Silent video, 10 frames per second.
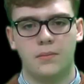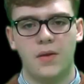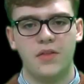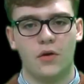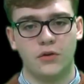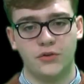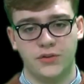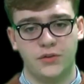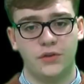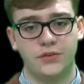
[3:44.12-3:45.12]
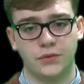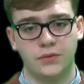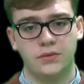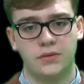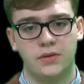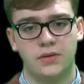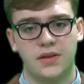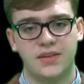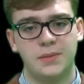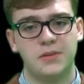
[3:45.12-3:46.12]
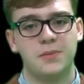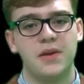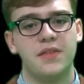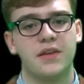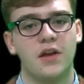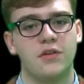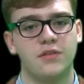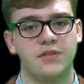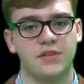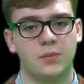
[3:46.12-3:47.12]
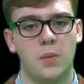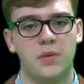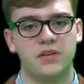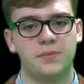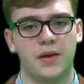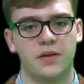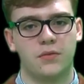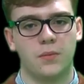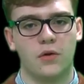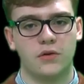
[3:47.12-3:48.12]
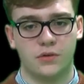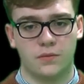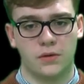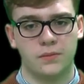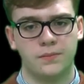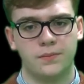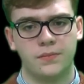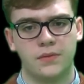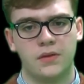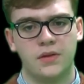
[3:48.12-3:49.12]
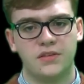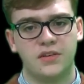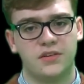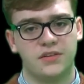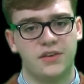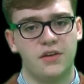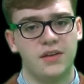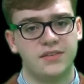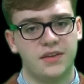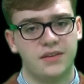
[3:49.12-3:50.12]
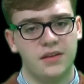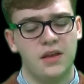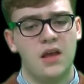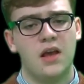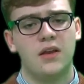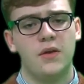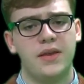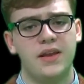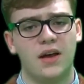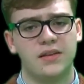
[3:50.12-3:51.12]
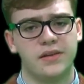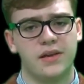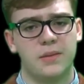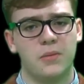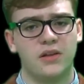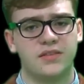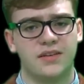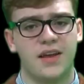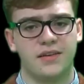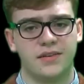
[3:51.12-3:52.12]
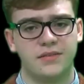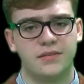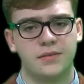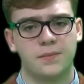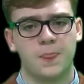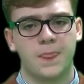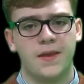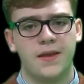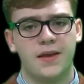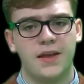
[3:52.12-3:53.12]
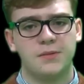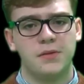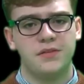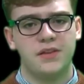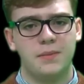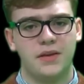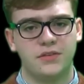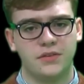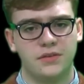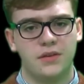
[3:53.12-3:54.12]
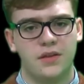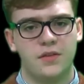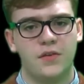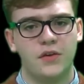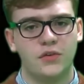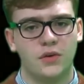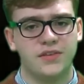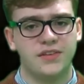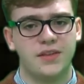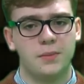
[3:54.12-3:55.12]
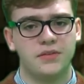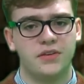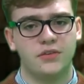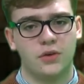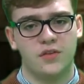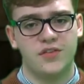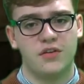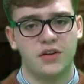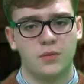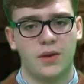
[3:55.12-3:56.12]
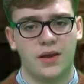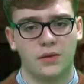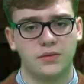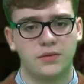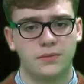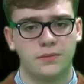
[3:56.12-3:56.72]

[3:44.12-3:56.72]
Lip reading: My other horror choice, Hostel, exhibits many of the characteristics one would expect from the horror genre, such as a derelict setting, low-key lighting, and masked antagonists. As previously mentioned, the first shot is an establishing shot of a derelict warehouse.